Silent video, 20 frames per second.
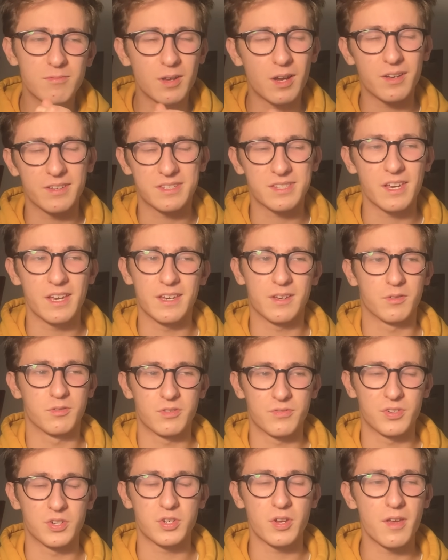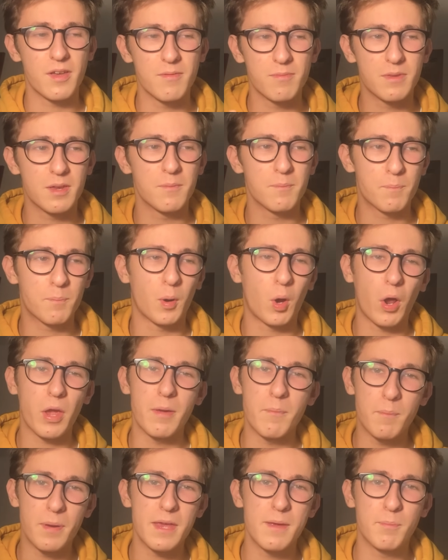I say controversial by
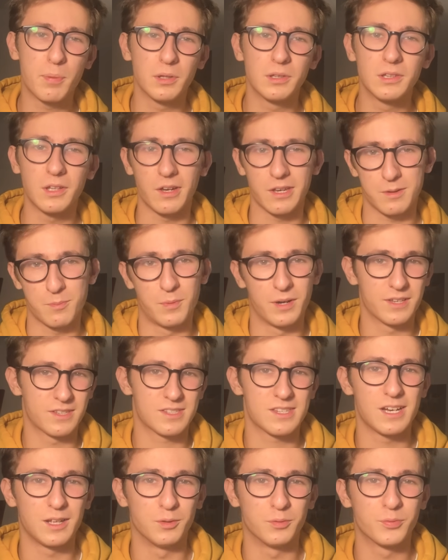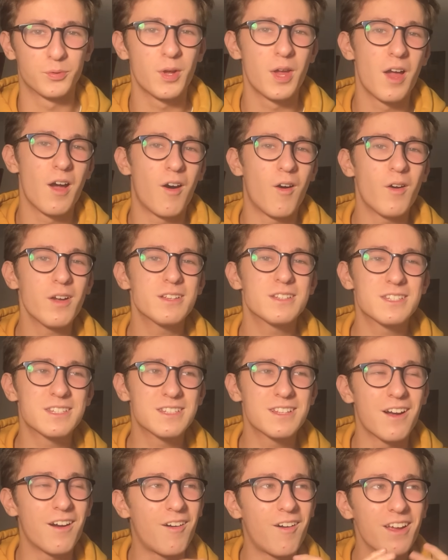people like myself.
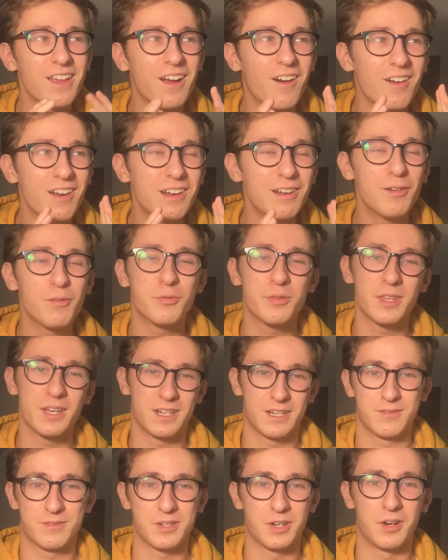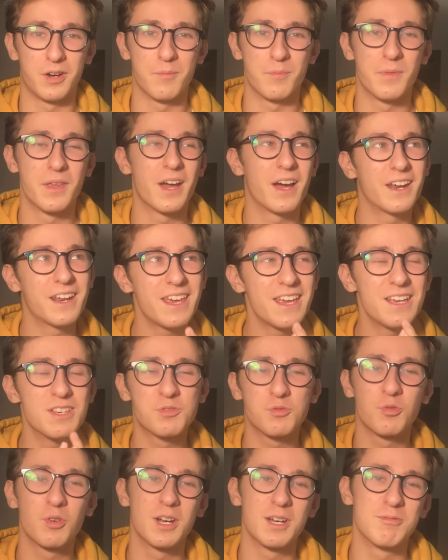I love The End of Time, and it
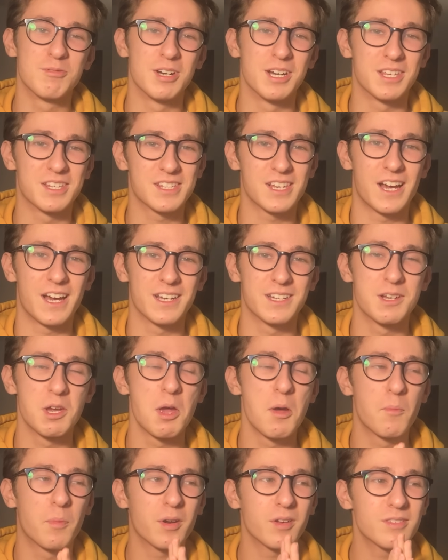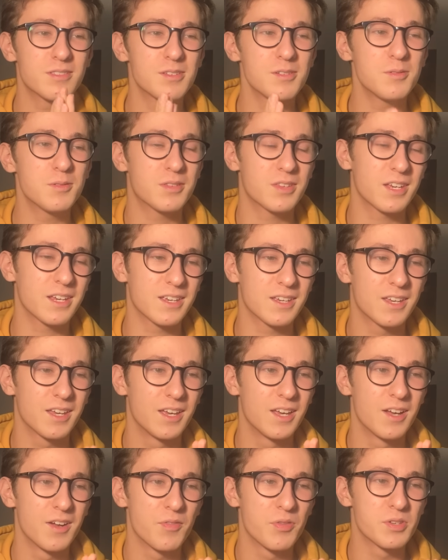is really, really sad, but I do think
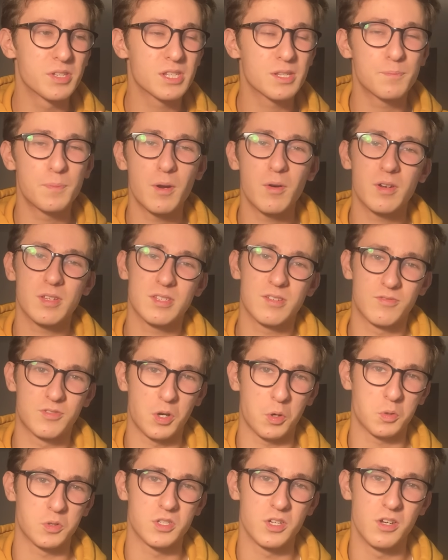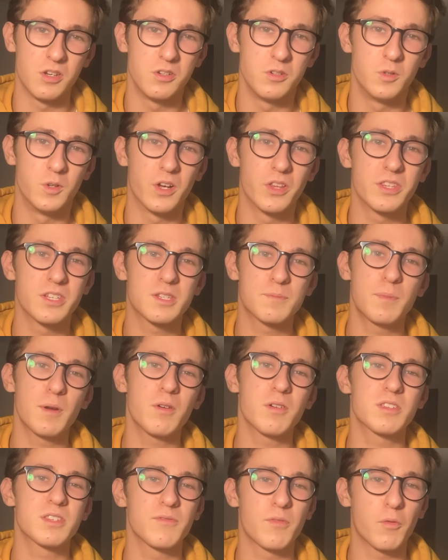the spirit of Doctor Who and the
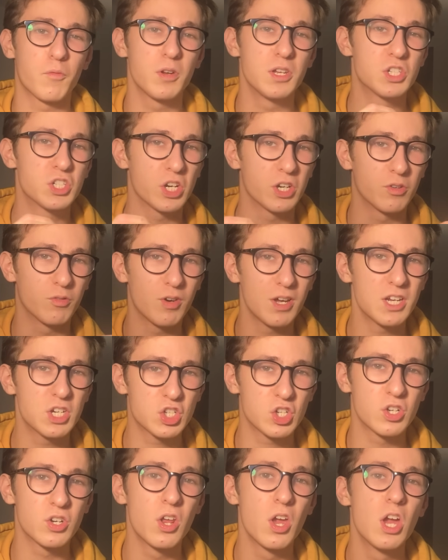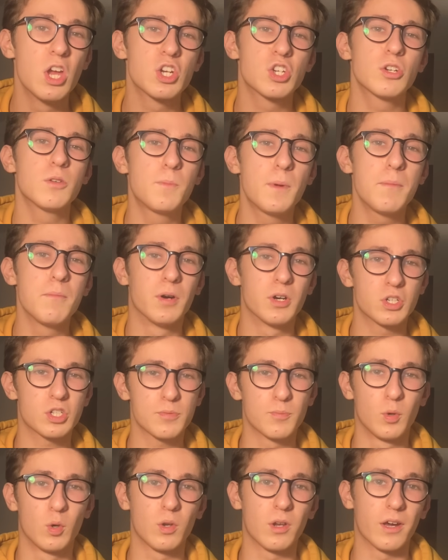spirit of a regeneration should be
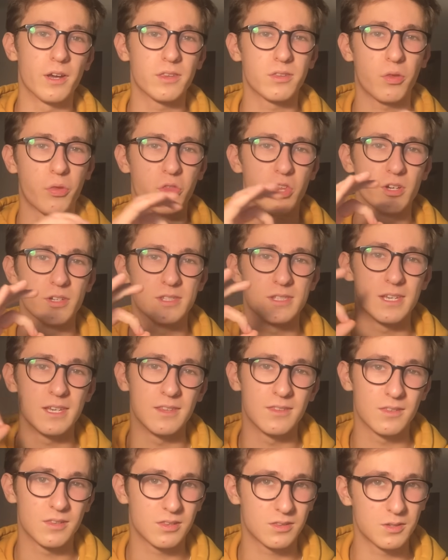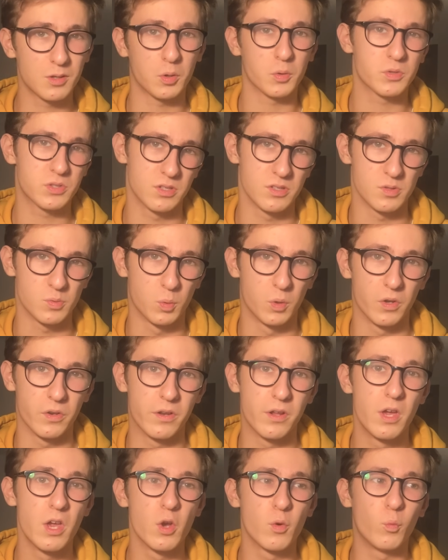much more like the 13th Doctor's
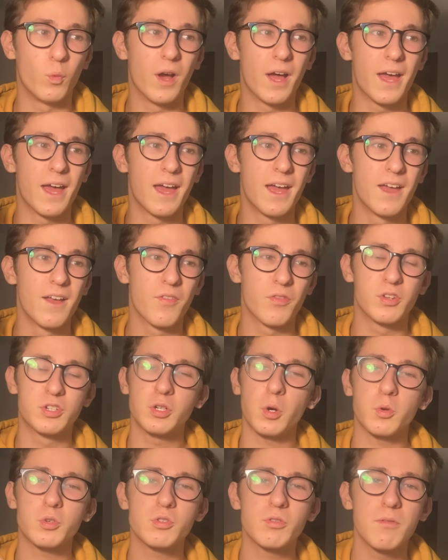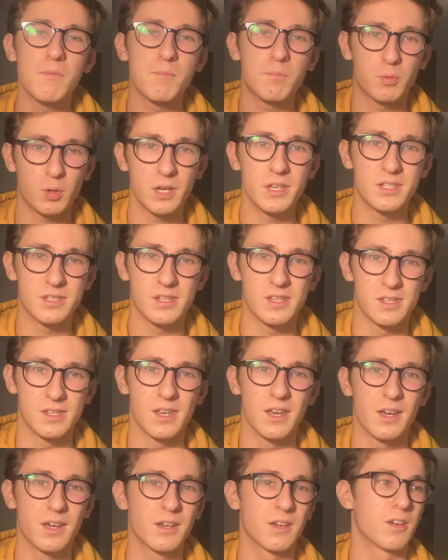one, where the Doctor embraces
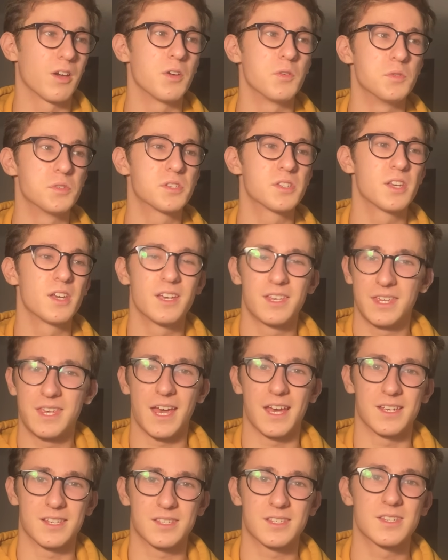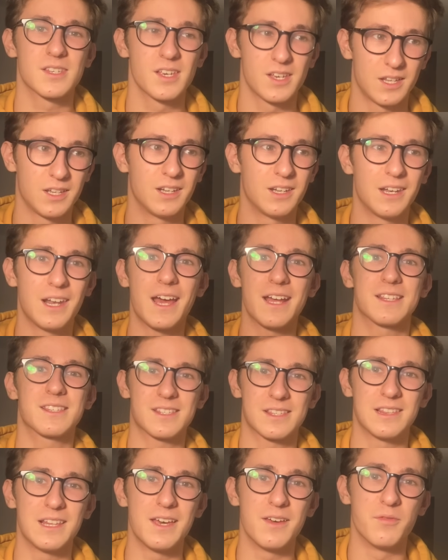it and goes, yes,
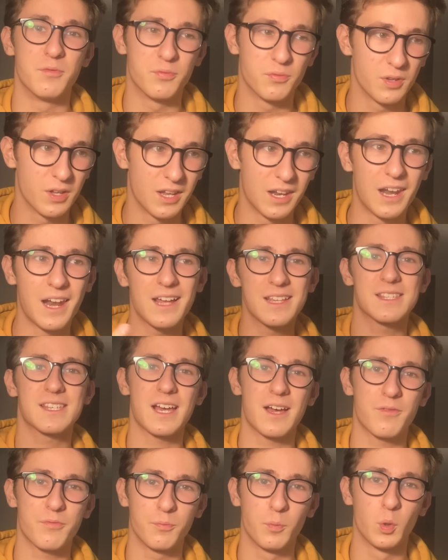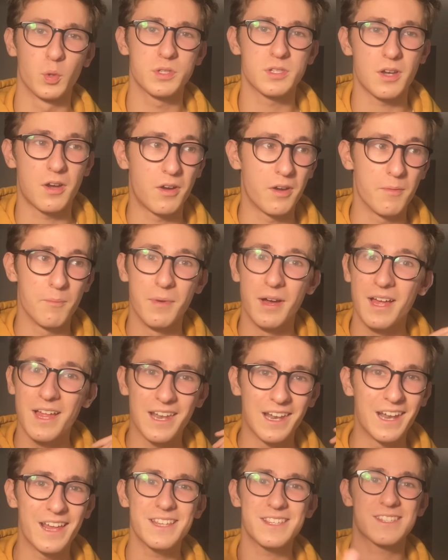let's live, let's have more time,
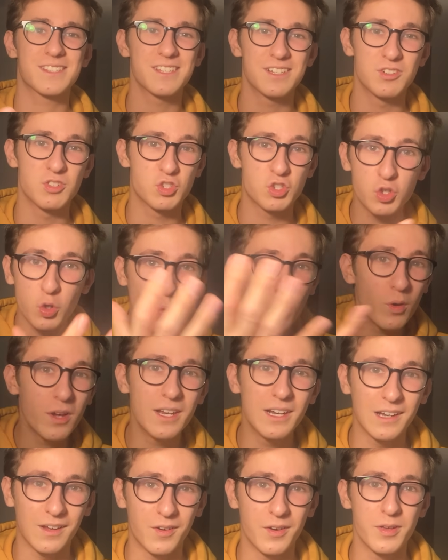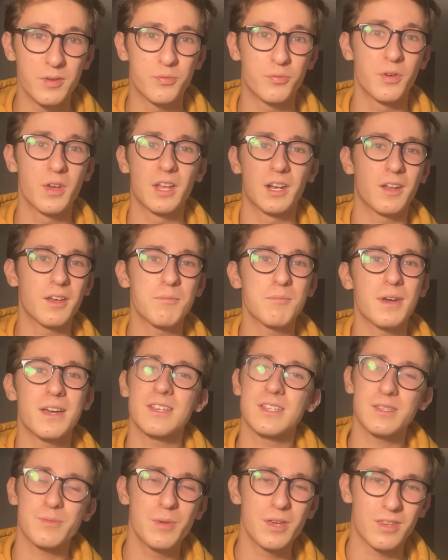let's enjoy life, like
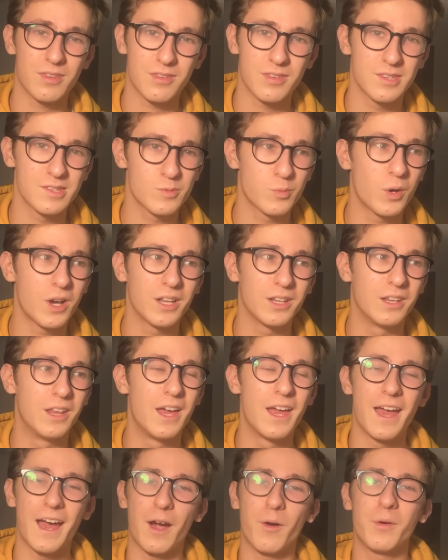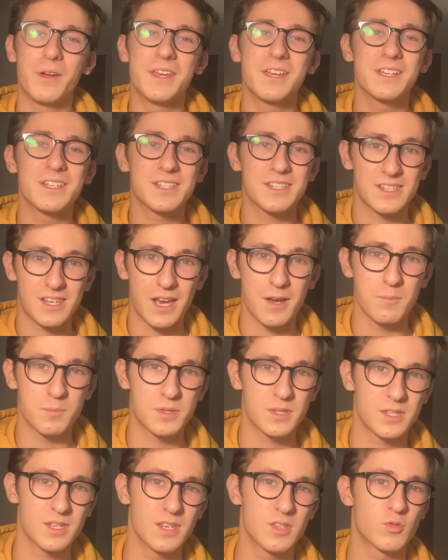Matt Smith as well, how he
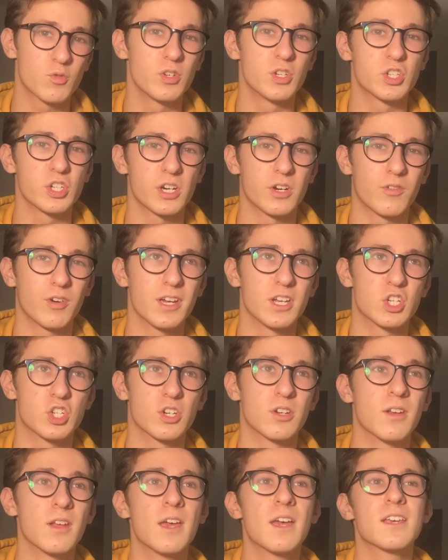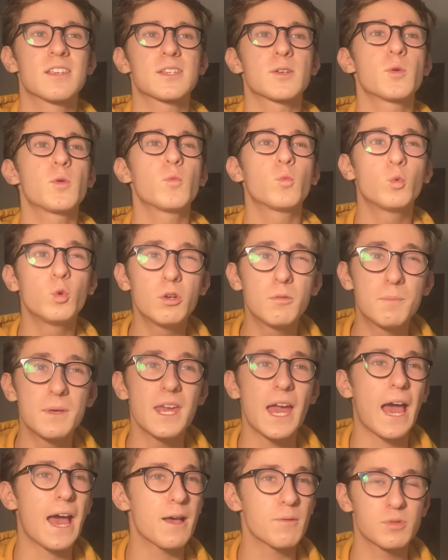accepts his regeneration. So it would
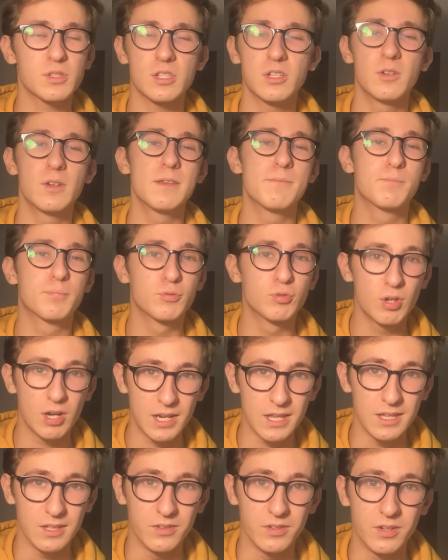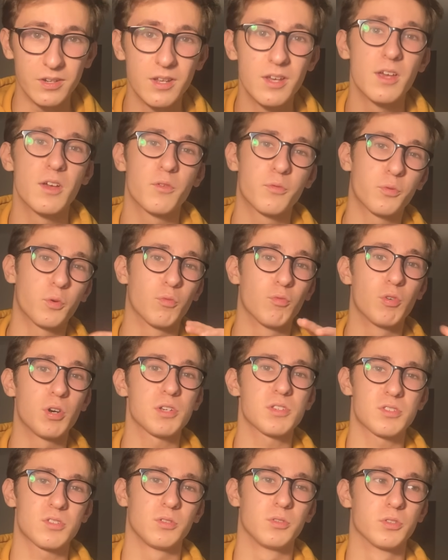be absolutely brilliant for
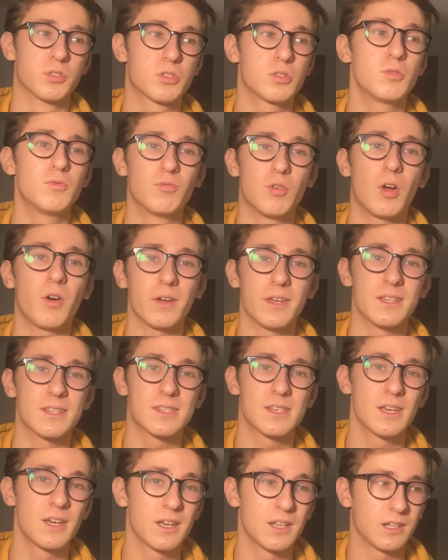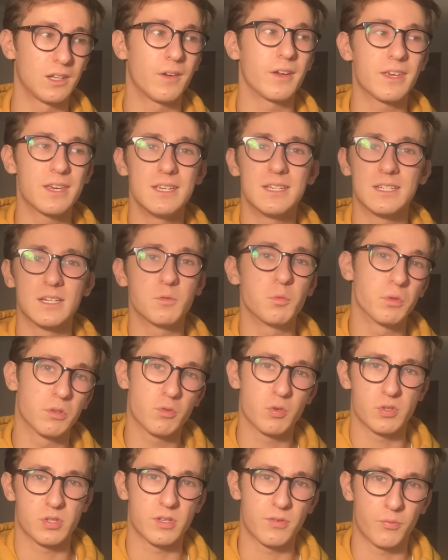Russell to write, like he did with
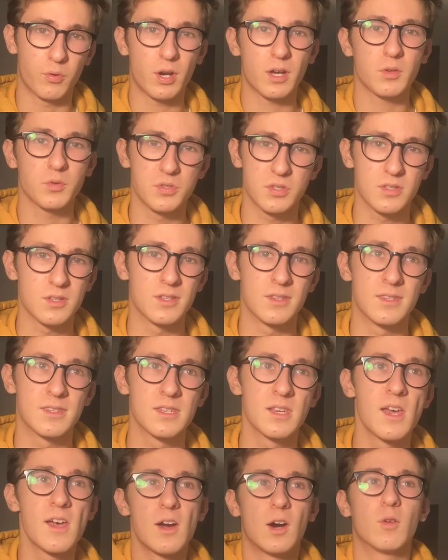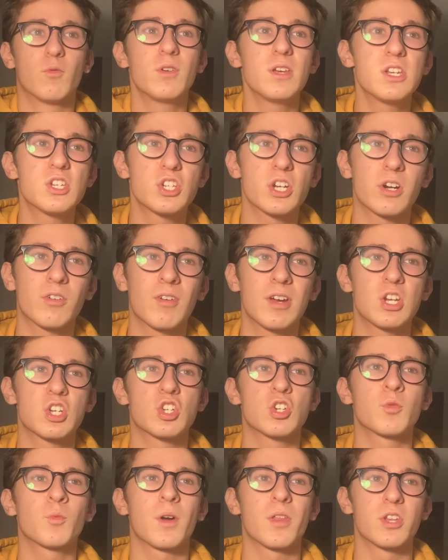Christopher Eccleston's, a
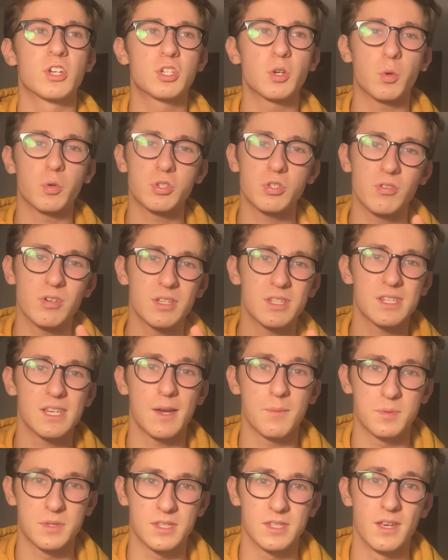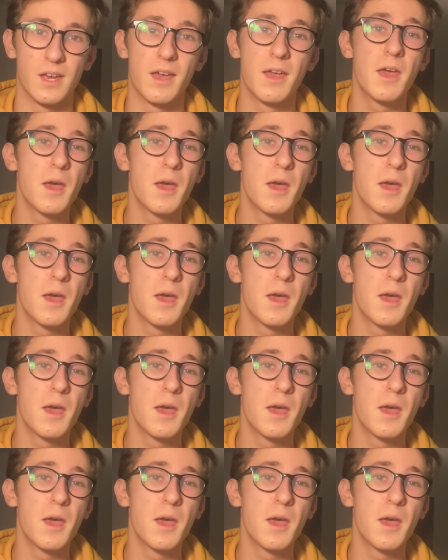regeneration where the Doctor accepts it,